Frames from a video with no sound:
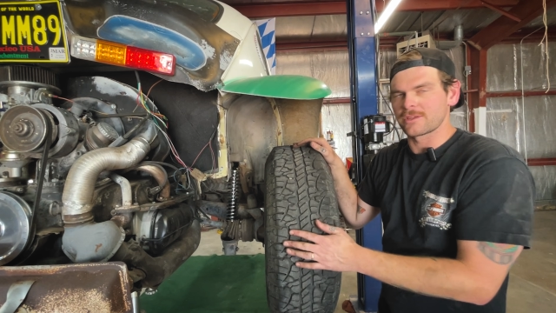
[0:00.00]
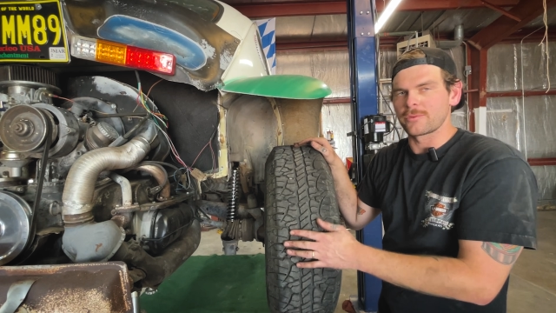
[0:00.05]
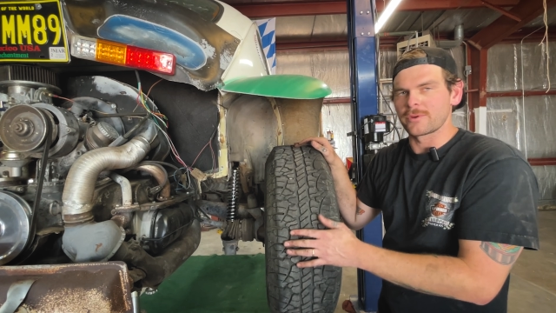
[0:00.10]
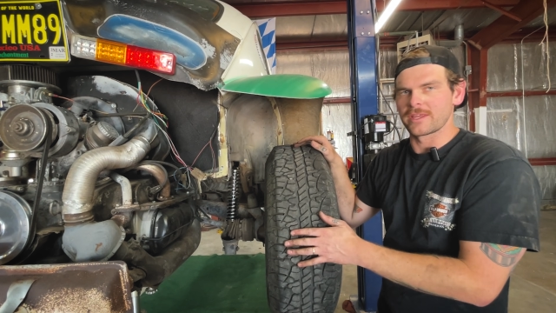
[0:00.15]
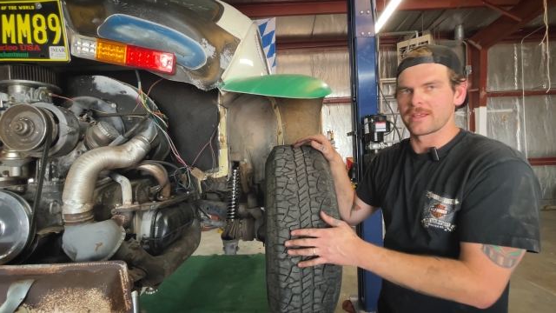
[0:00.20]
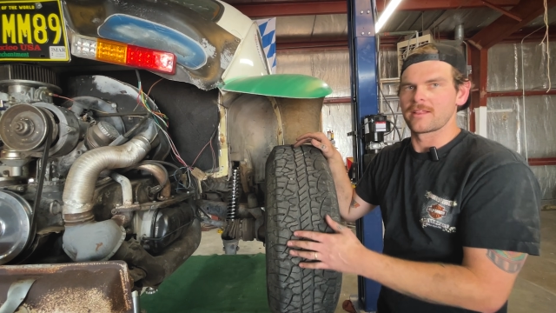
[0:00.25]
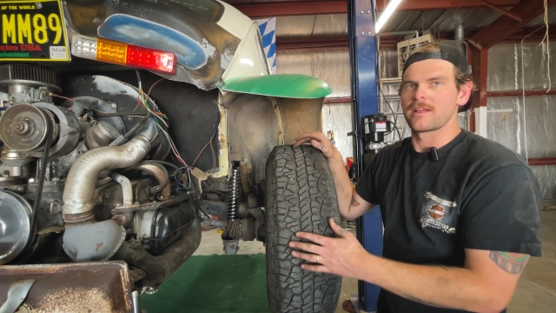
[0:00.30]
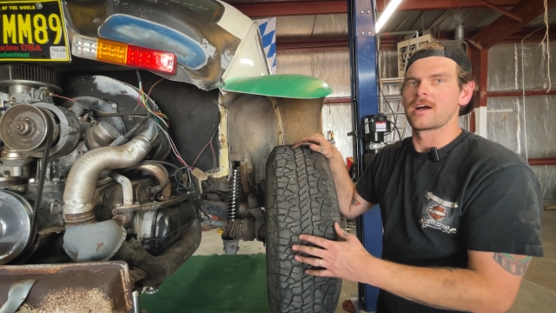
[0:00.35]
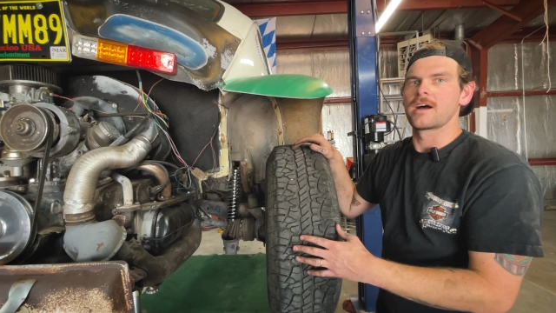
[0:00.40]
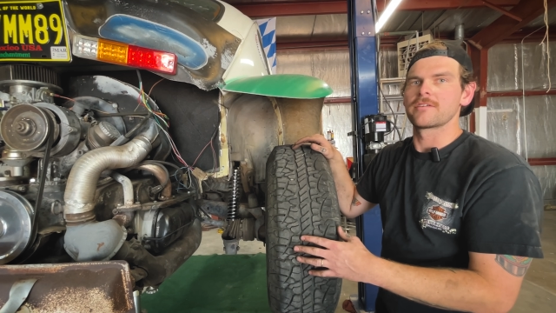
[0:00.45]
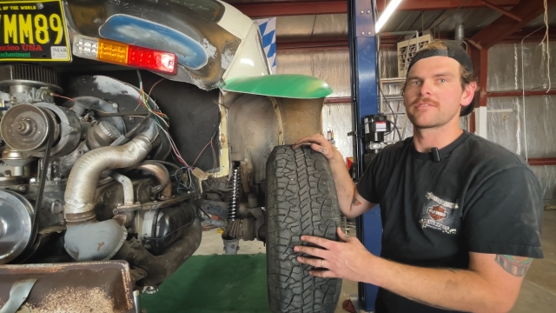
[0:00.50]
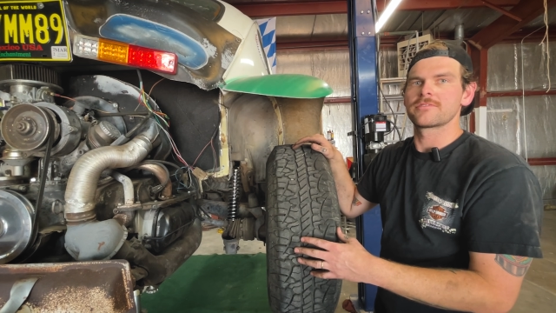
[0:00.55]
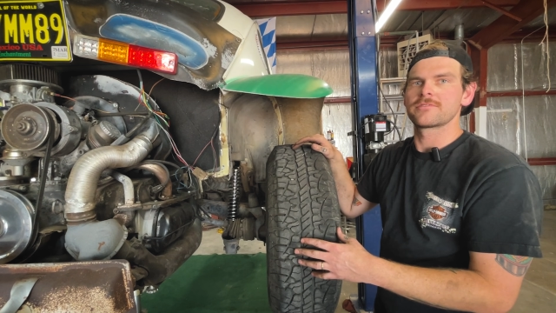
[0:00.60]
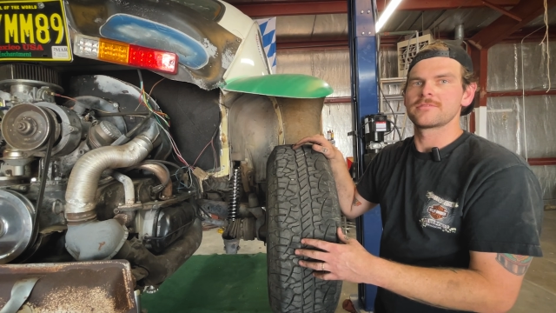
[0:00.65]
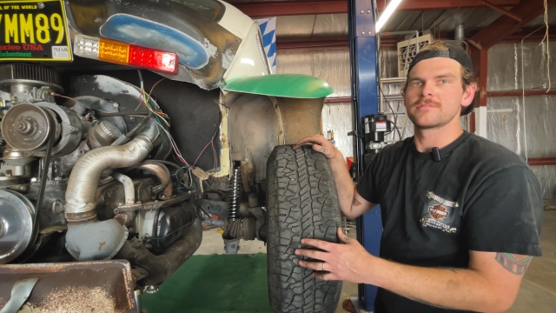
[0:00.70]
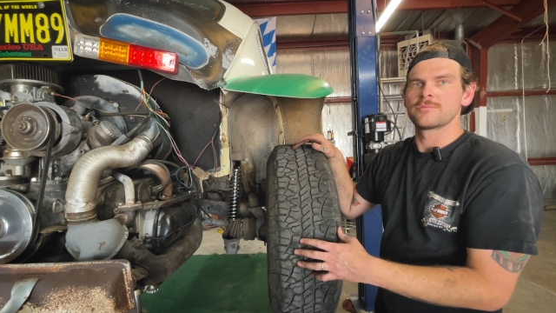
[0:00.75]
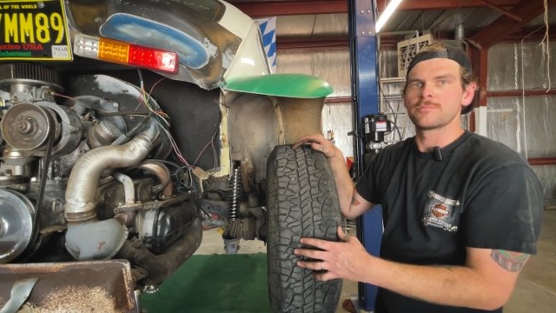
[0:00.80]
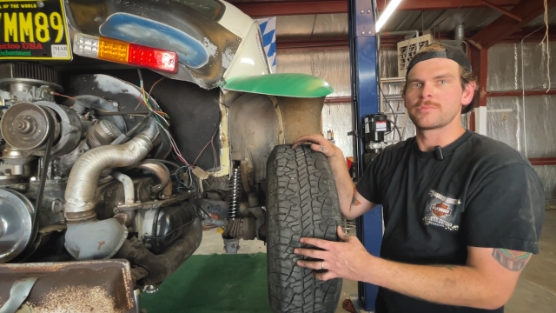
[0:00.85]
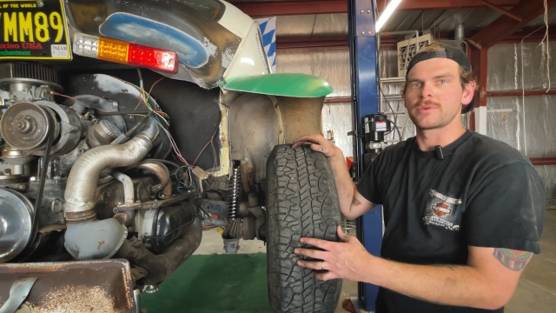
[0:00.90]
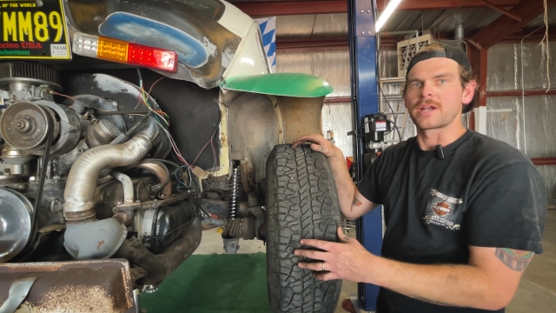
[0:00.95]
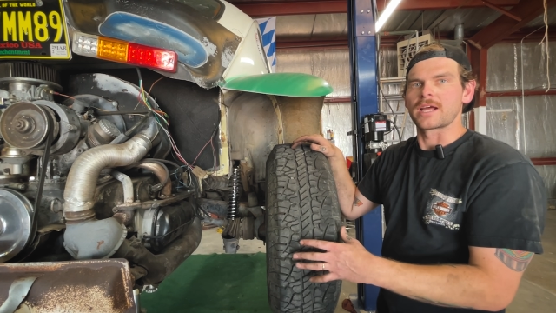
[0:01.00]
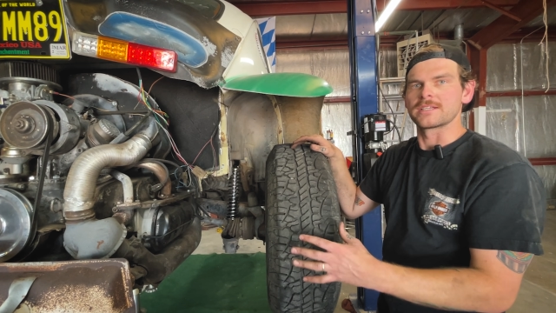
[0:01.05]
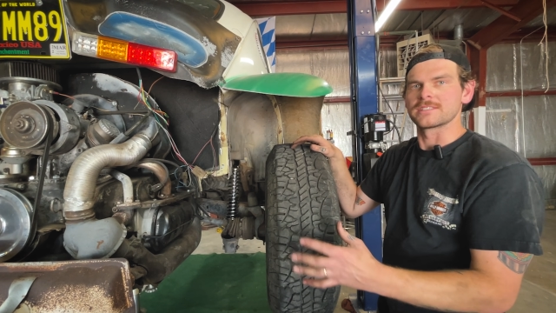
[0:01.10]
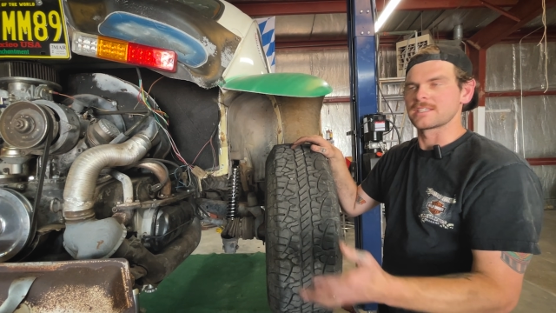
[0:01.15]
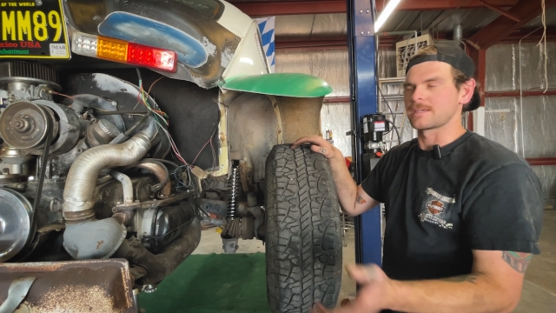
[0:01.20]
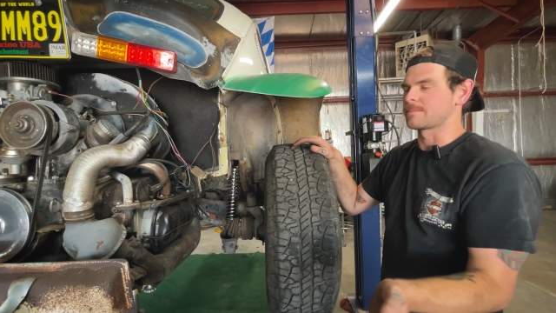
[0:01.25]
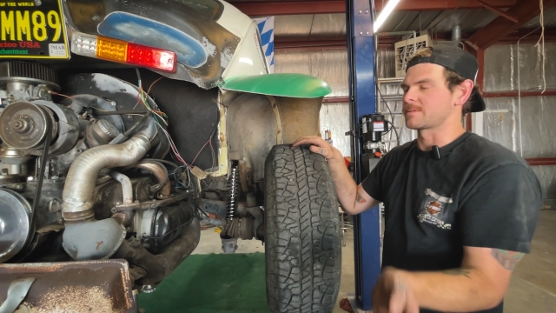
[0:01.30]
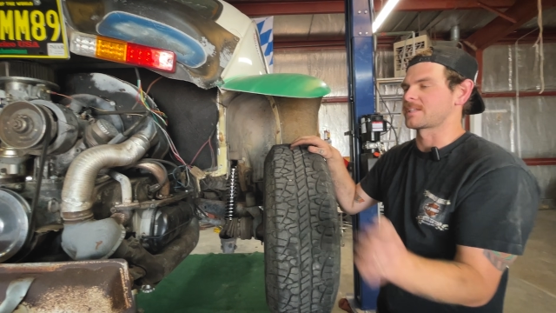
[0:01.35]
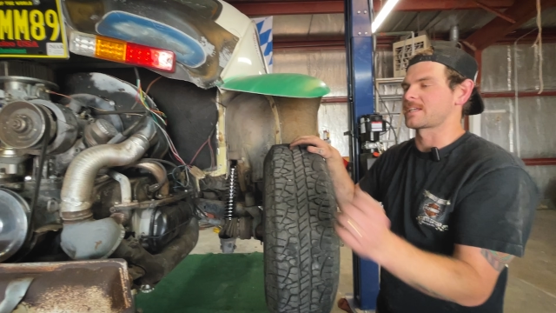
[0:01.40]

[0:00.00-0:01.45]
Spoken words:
wheel off. But I was able